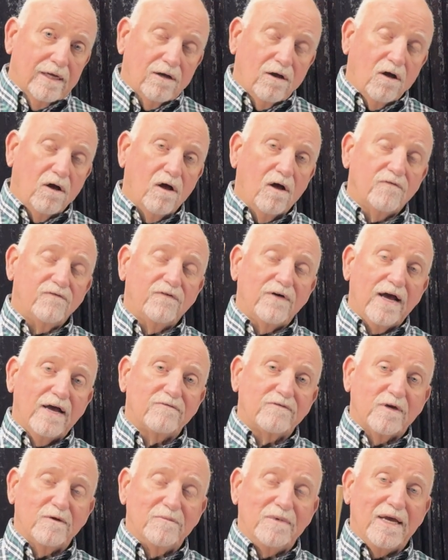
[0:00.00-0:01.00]
all
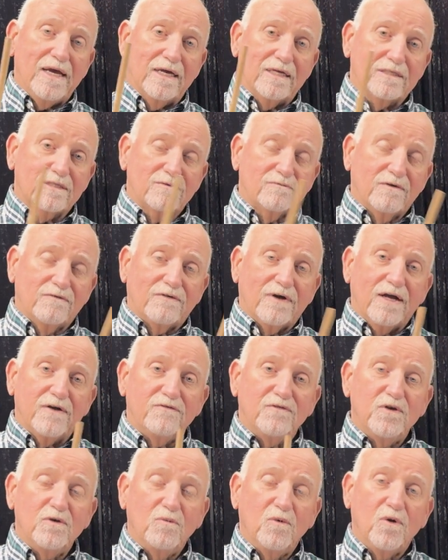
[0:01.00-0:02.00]
5 commands. We've got a
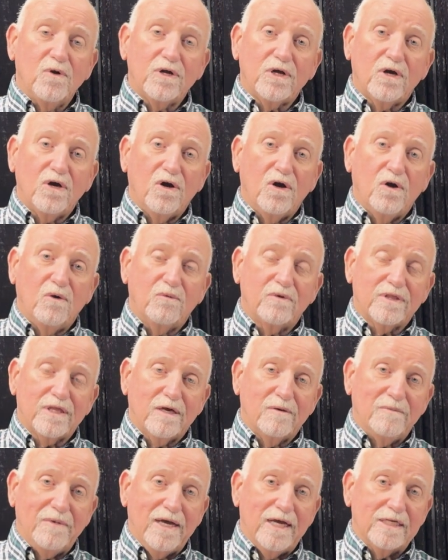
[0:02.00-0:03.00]
few more to go with
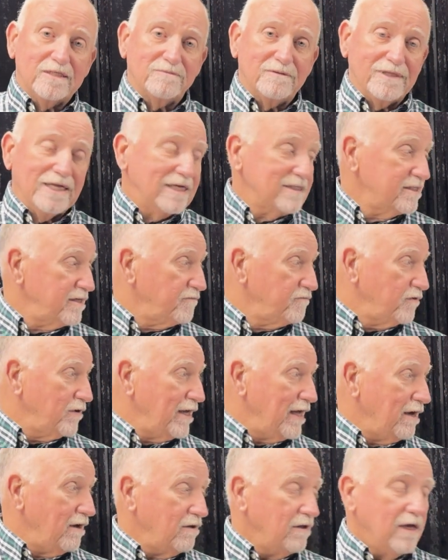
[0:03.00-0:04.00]
commands, but that's it for
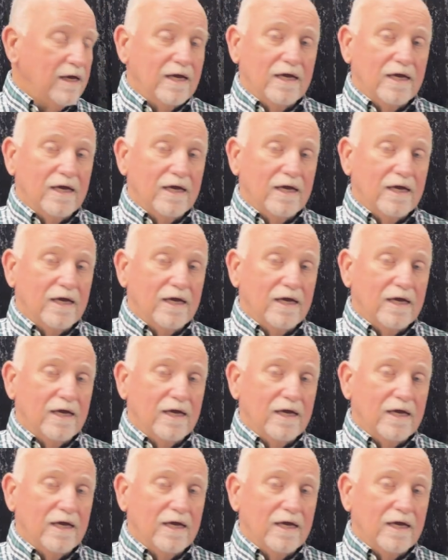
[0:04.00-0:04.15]
now.